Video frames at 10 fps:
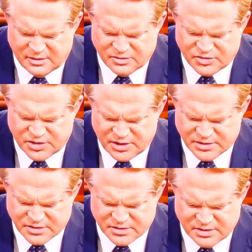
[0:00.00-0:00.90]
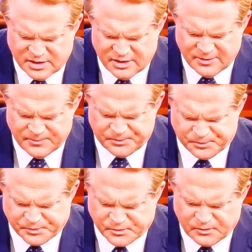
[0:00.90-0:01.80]
in Jesus' name.
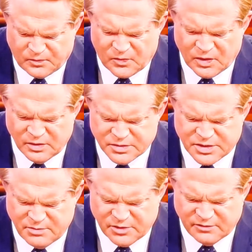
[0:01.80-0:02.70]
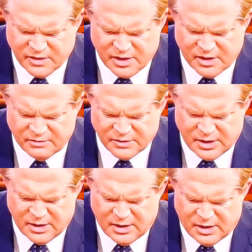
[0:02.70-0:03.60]
There's something you've got to,
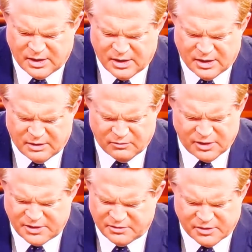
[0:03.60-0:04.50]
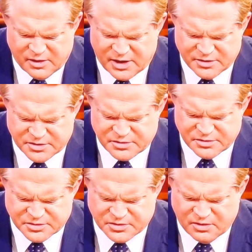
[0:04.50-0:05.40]
uh, I really don't know how
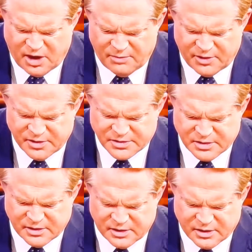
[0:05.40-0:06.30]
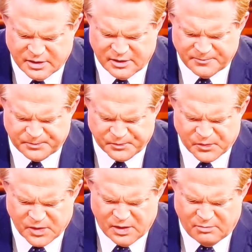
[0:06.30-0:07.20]
to describe it. It's like um,
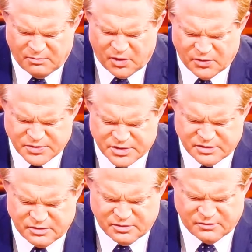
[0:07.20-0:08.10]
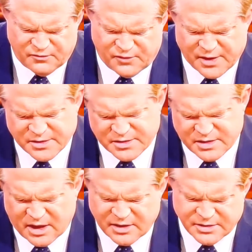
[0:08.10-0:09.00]
bones in your face,
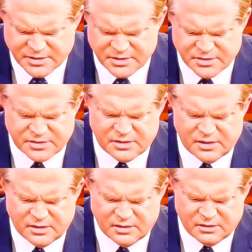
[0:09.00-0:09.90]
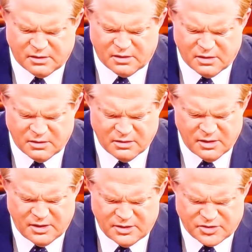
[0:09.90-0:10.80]
sinuses uh, are
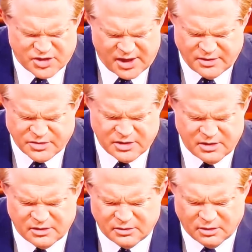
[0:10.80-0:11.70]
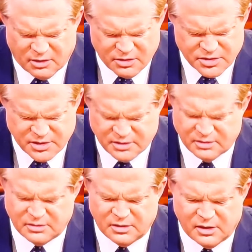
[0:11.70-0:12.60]
changing,
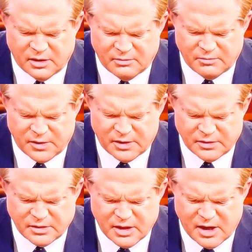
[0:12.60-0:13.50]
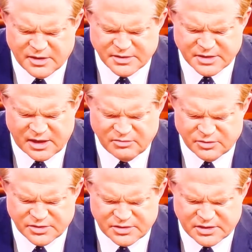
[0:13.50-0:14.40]
enlarging, um, and God is
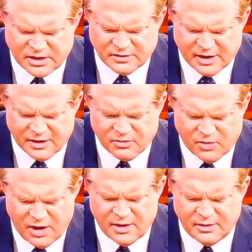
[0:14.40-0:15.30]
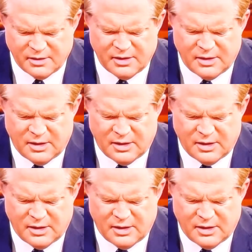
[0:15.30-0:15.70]
able to take that away.